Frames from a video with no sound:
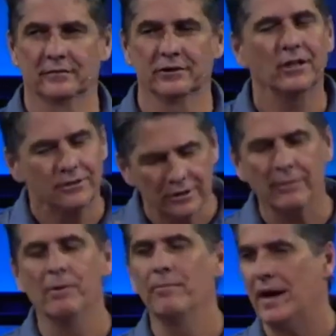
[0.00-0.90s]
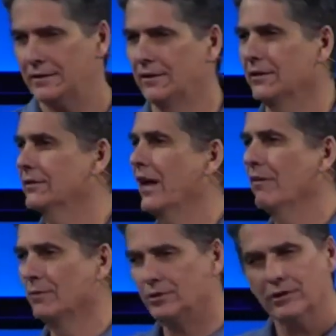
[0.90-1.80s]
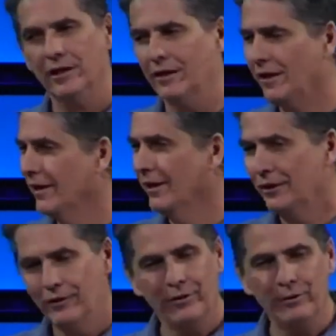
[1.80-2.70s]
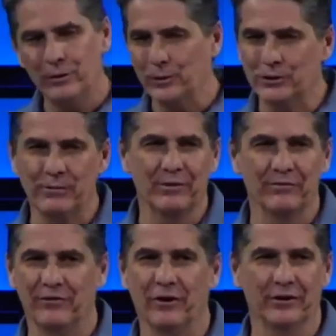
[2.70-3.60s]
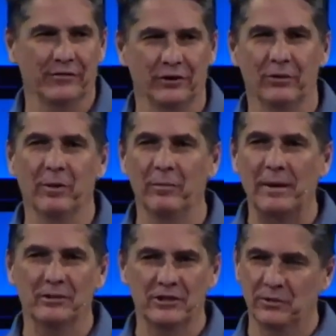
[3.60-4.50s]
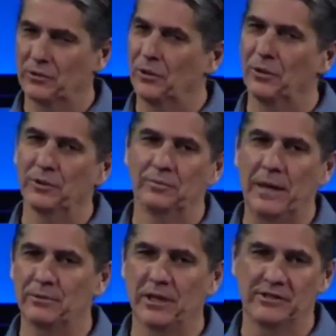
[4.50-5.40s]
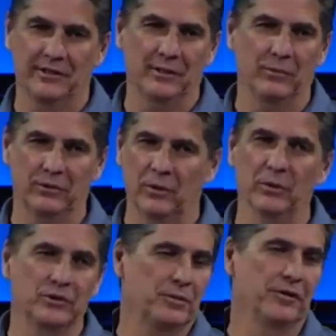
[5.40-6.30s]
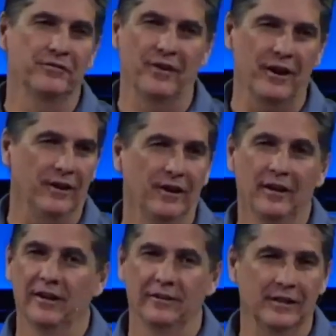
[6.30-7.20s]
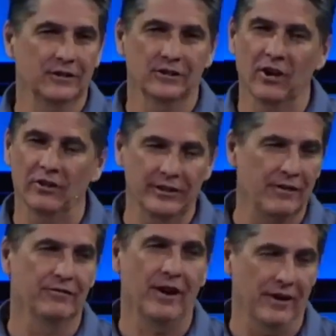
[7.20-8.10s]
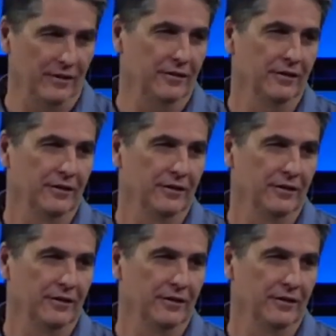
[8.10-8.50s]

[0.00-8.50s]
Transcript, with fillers: John, you're coming back to this town, but you're going to... You're going to be doing something far different. You're going to be baptizing, with the whole, baptizing them with the Holy Spirit and fire, not just calling down fire.